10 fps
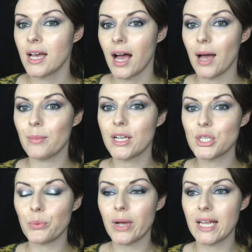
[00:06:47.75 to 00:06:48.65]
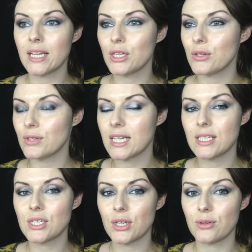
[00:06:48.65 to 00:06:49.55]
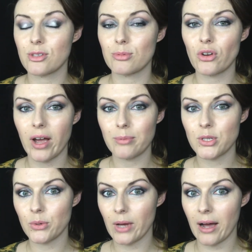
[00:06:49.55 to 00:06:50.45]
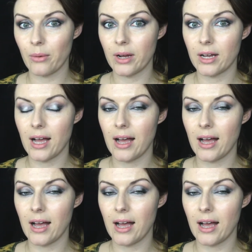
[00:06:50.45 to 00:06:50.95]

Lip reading: And to win, you need to subscribe to our